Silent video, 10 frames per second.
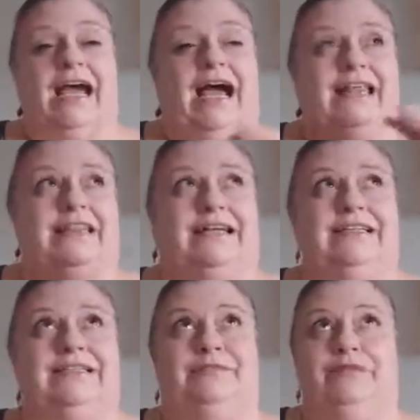And that
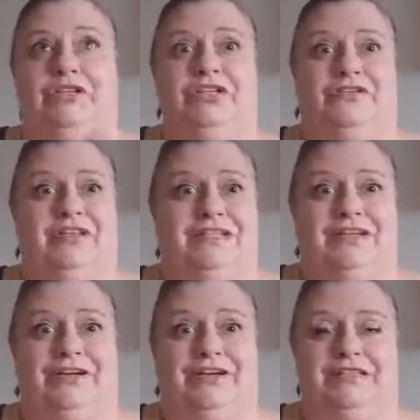is the beauty of these
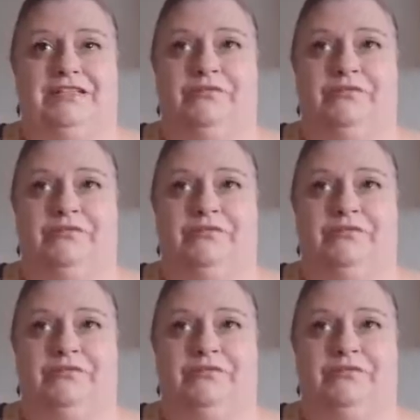cards.